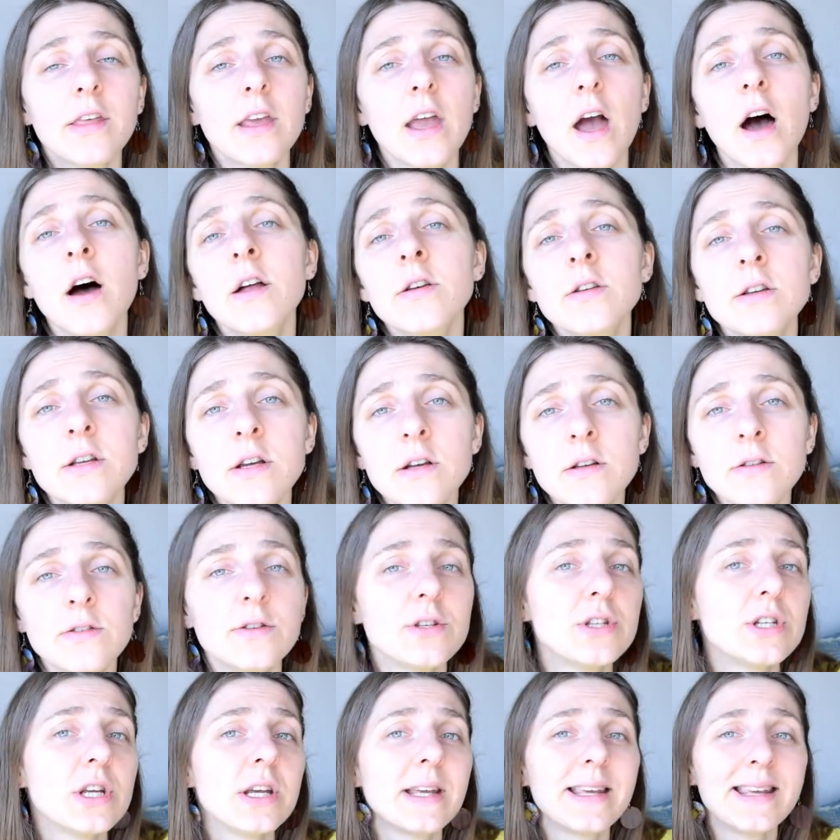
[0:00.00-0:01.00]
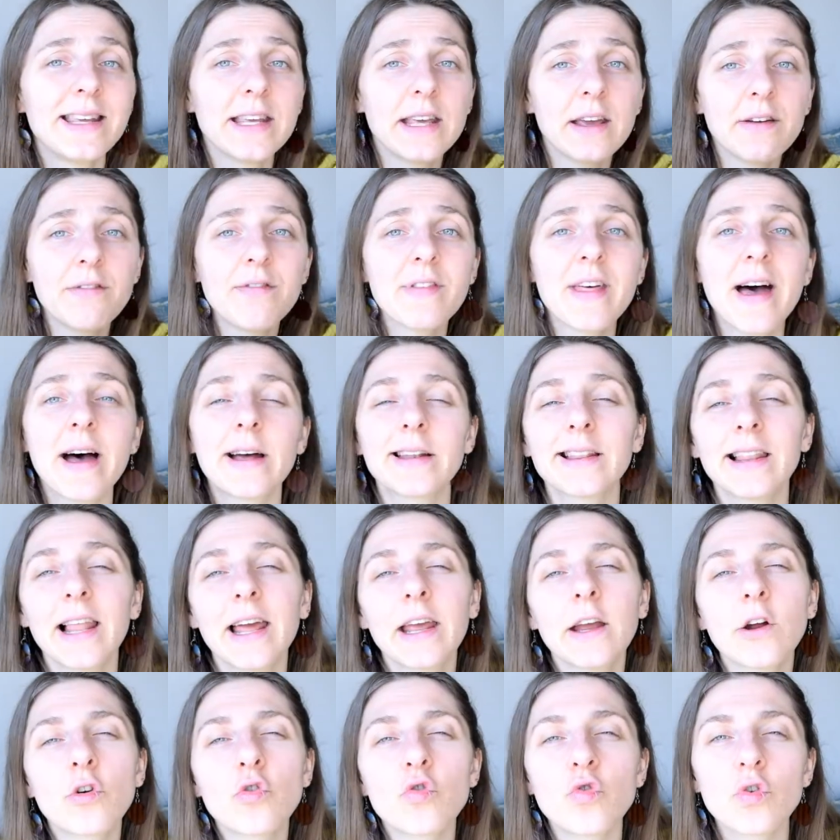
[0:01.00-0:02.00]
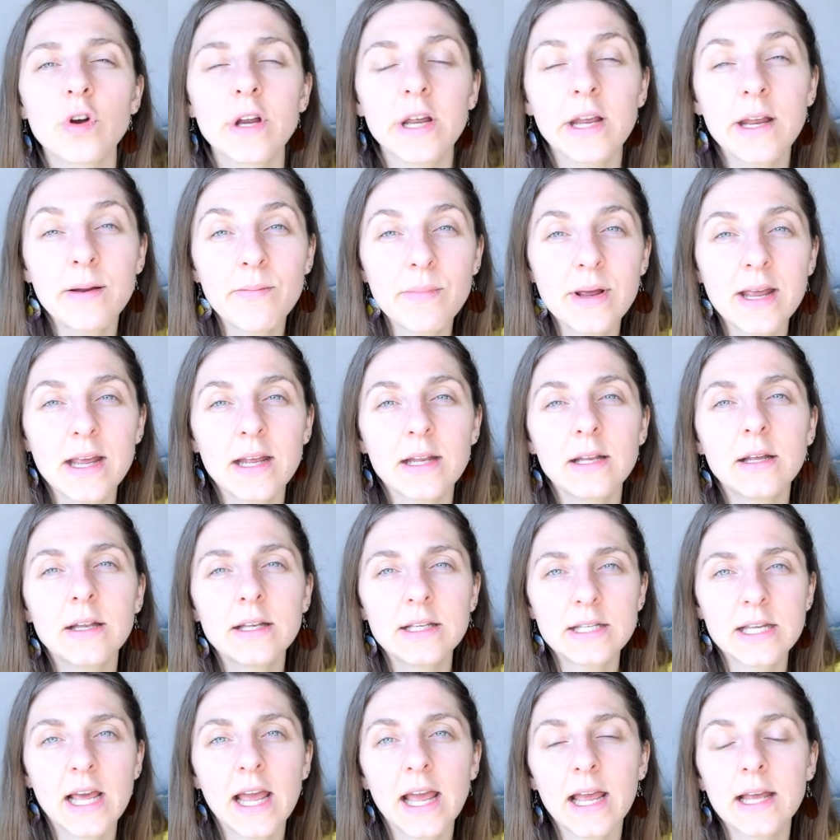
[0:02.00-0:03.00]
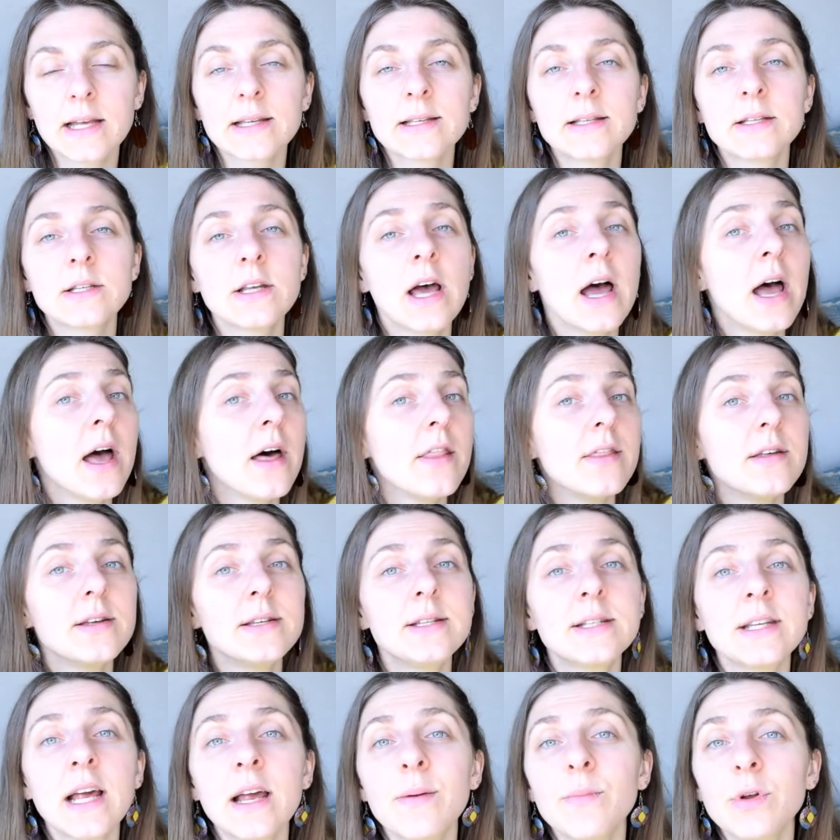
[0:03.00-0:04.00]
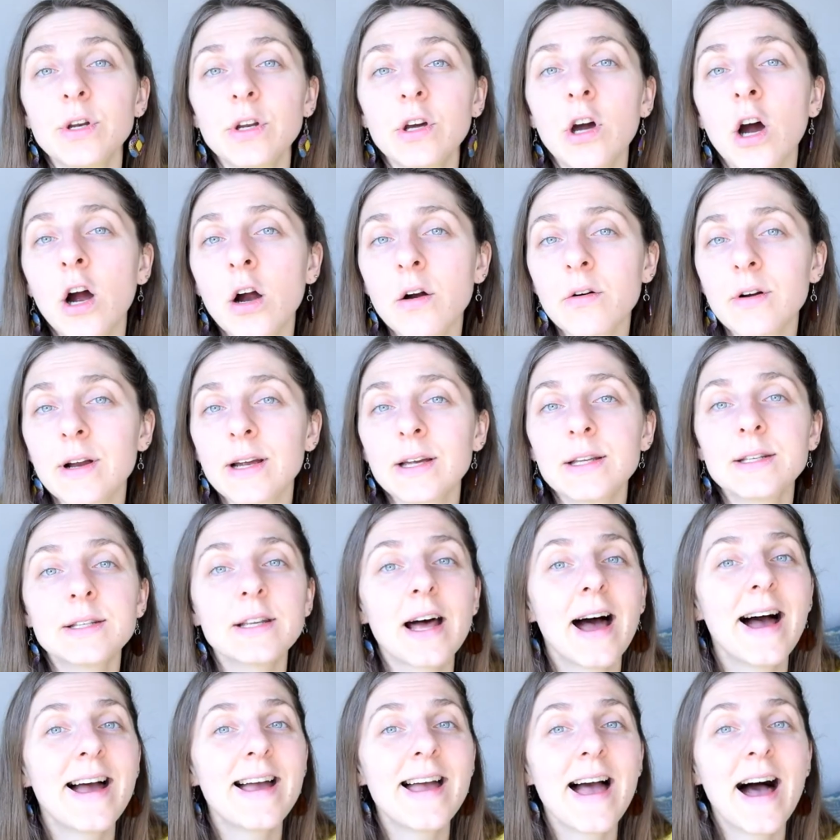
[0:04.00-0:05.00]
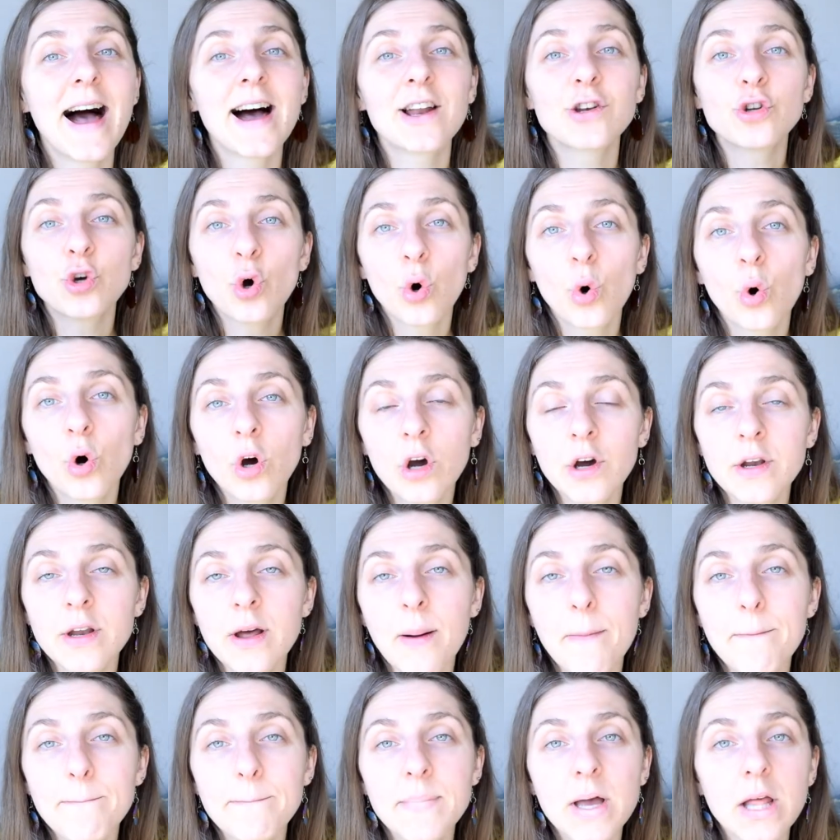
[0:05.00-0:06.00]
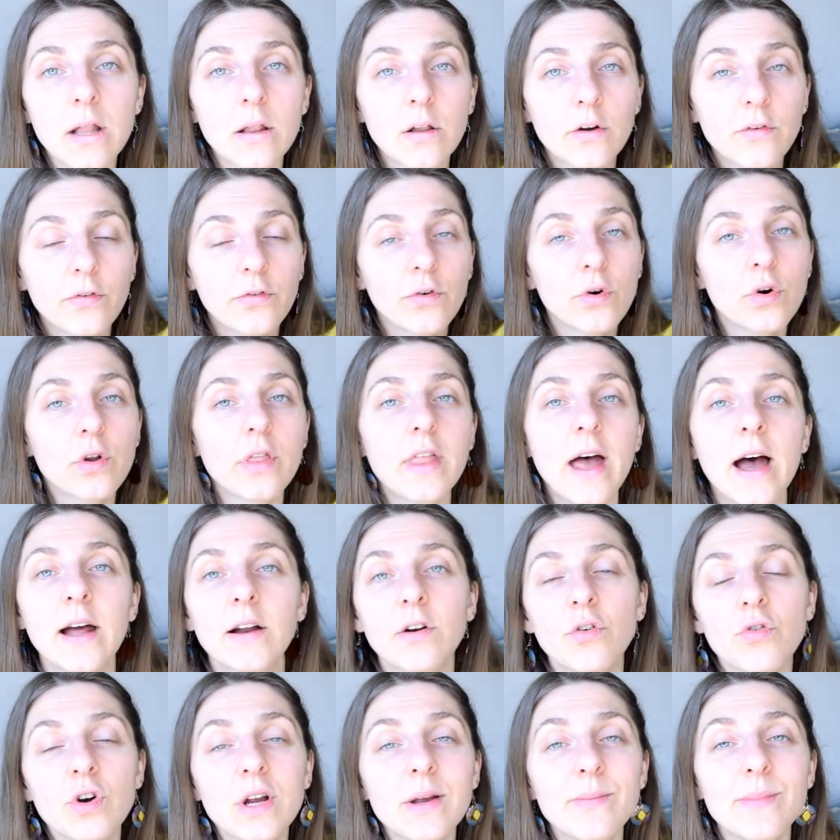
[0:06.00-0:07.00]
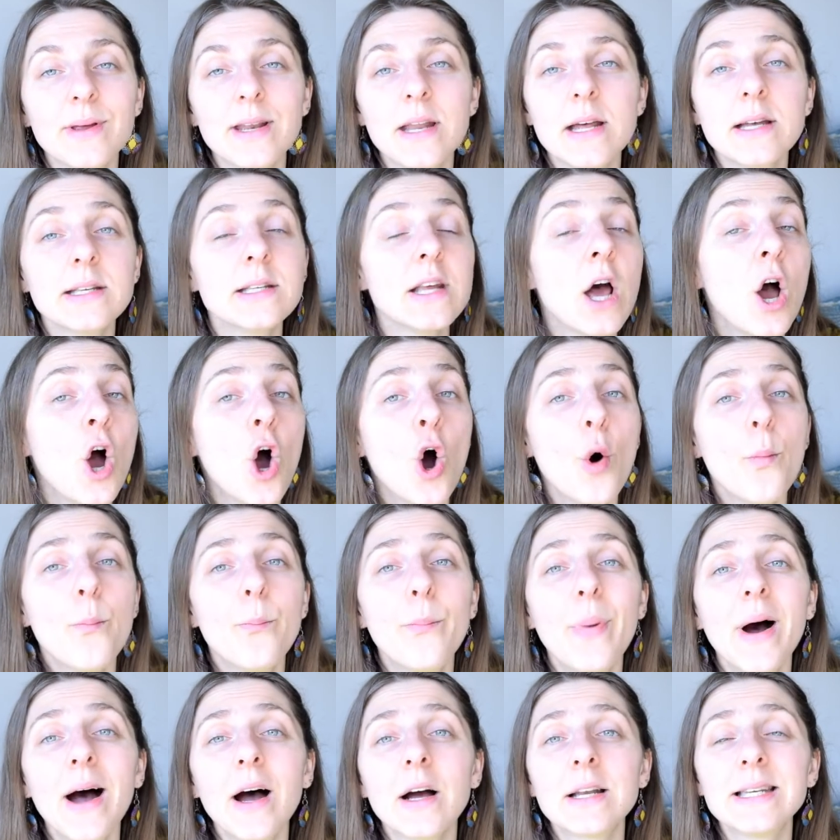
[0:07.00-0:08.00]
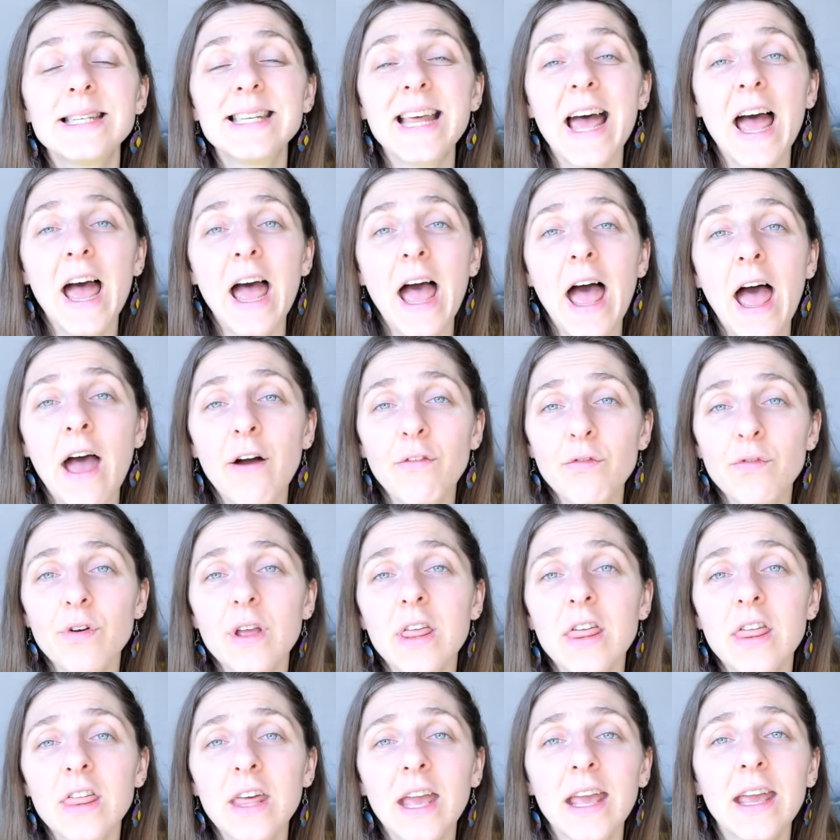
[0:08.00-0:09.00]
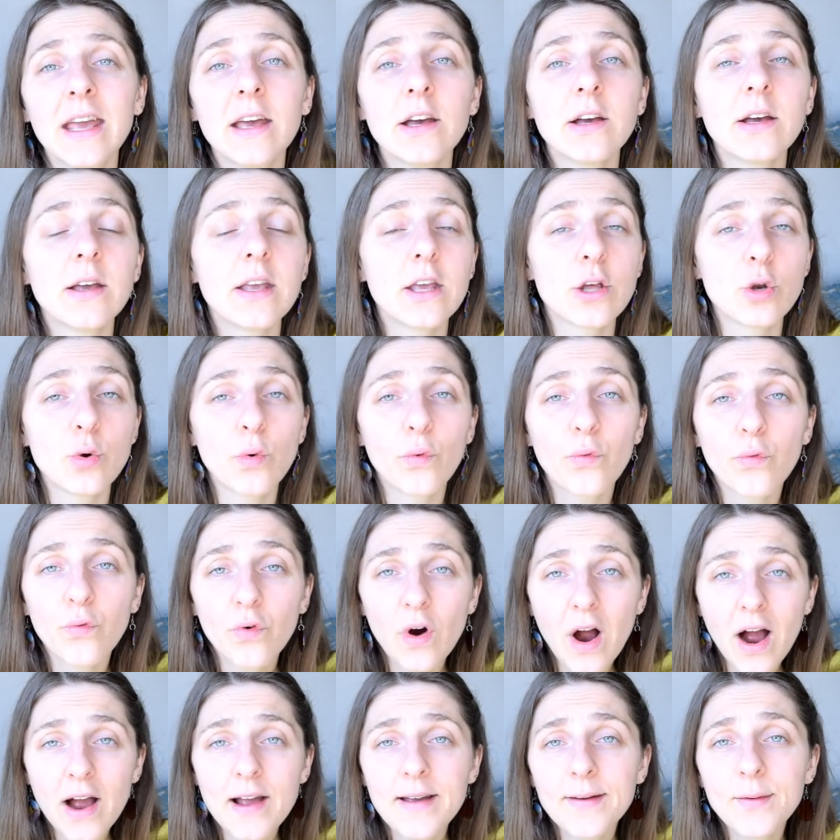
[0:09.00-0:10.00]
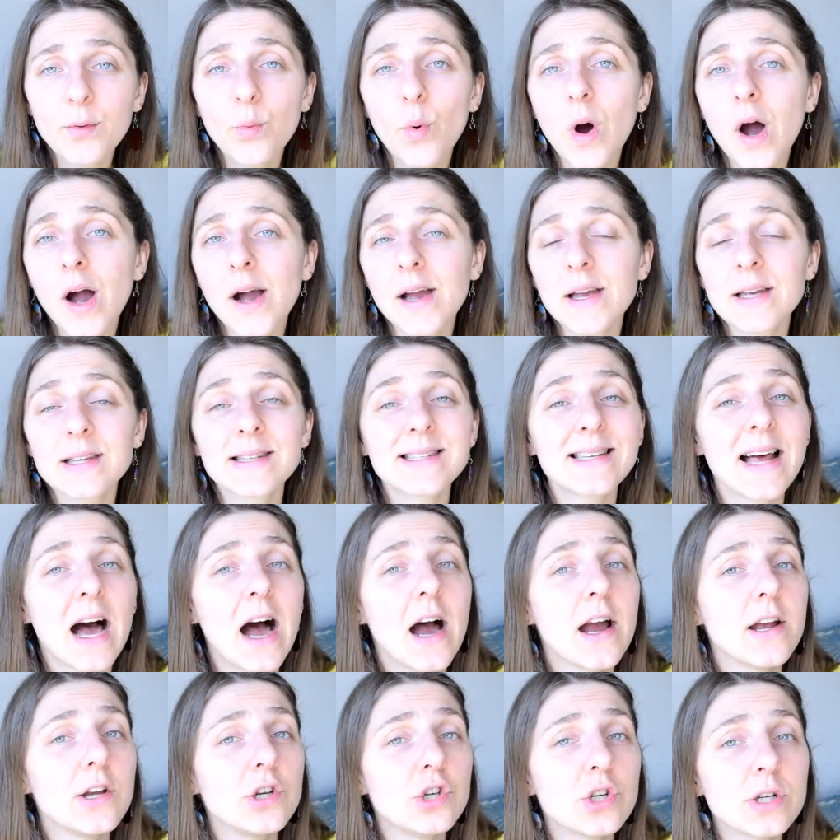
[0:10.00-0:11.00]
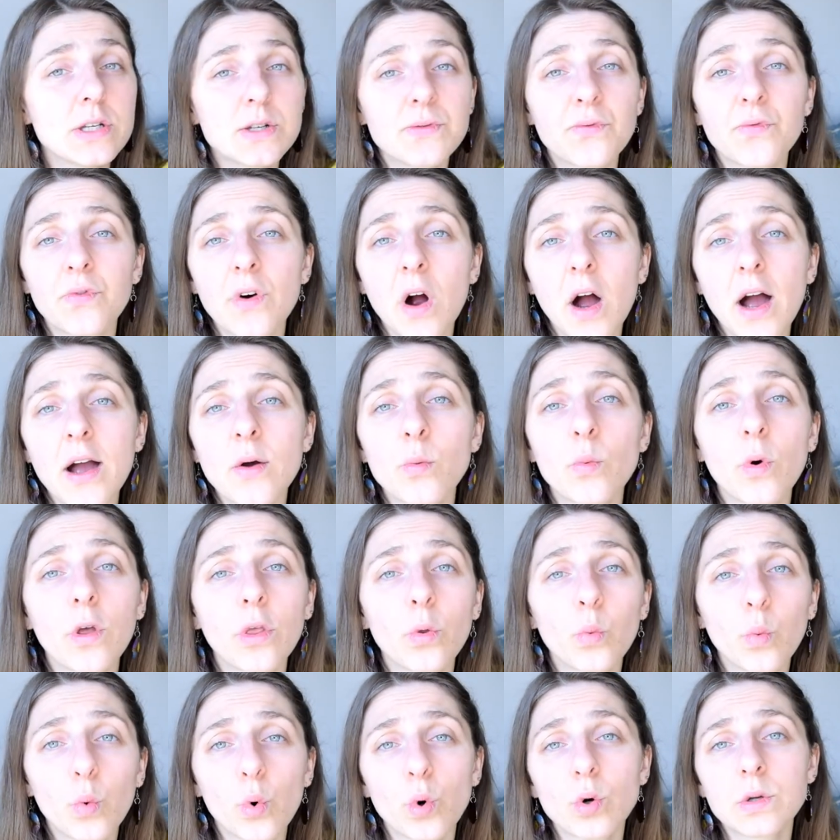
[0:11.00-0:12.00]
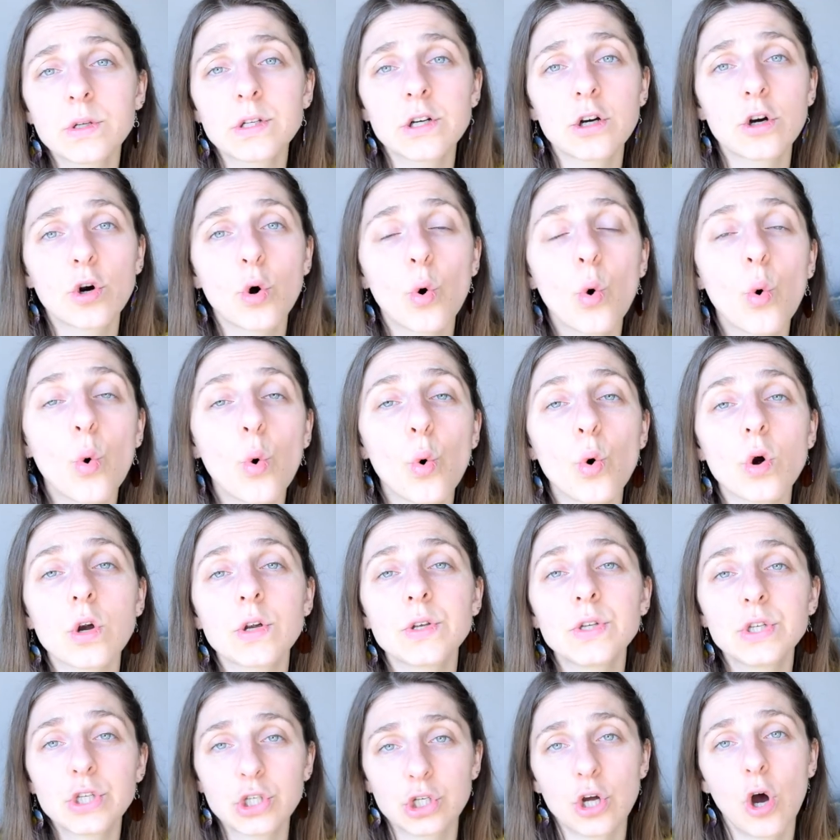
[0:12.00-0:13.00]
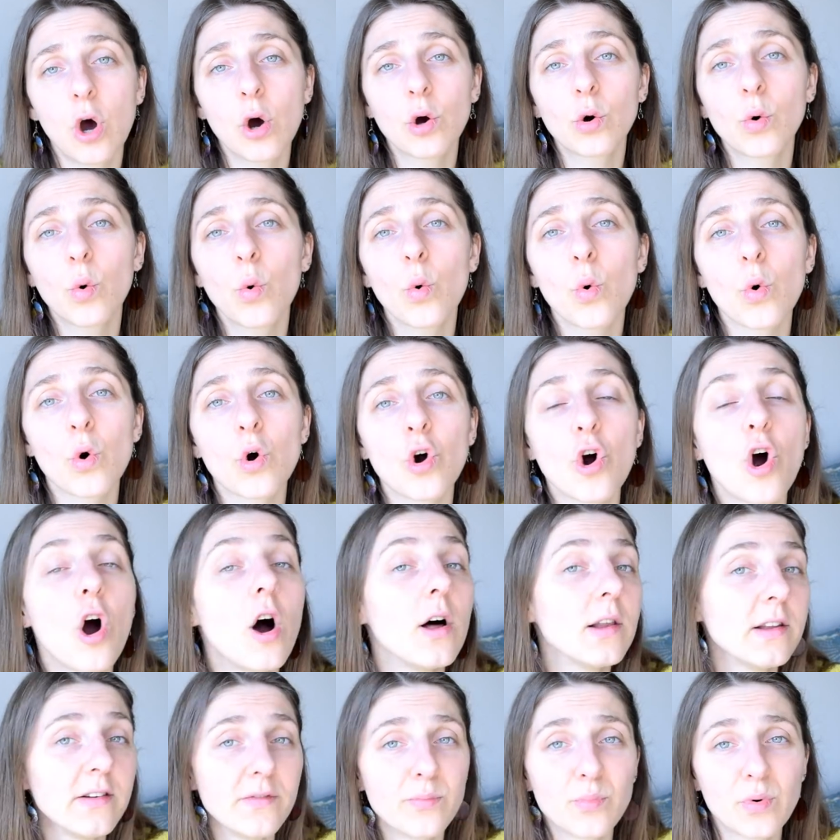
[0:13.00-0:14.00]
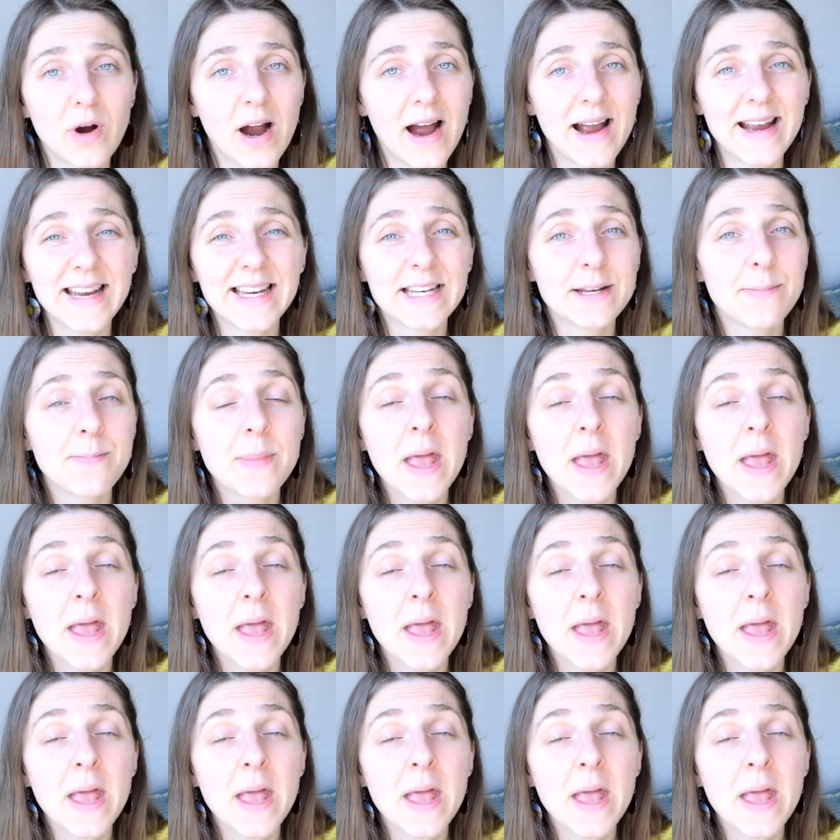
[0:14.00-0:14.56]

onions to give that like creamy taste. The same in curries, I add coconut milk for that creaminess. But everything, you know, frying wise, I just fry with water or stock or olive brine,